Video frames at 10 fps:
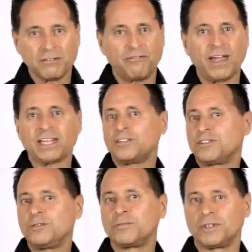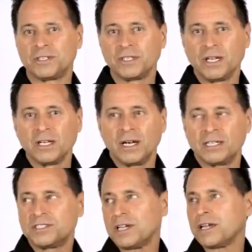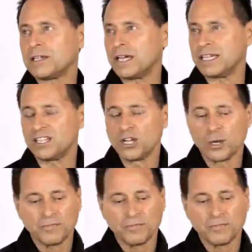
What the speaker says: fatty tumors, cellulite,